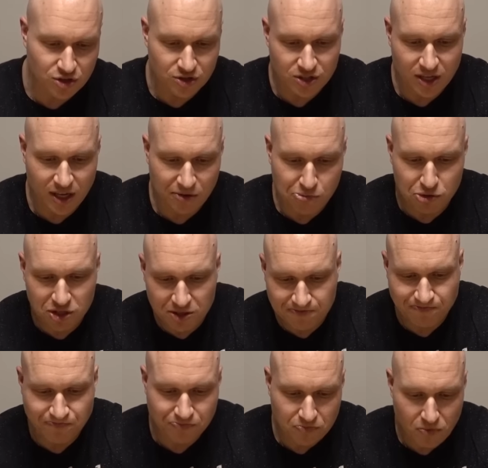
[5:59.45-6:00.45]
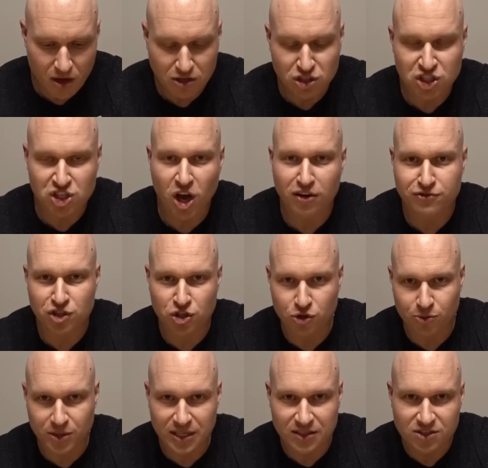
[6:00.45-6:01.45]
It's like really soft,
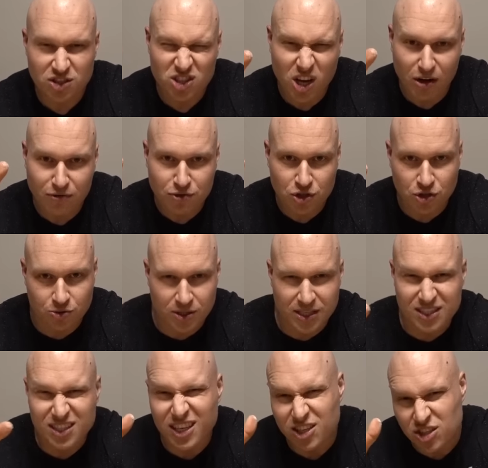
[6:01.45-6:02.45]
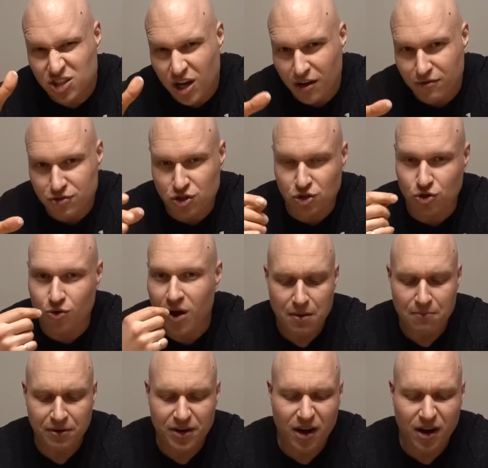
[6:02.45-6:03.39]
chewy, soft, chewy. It's like a soft chew. But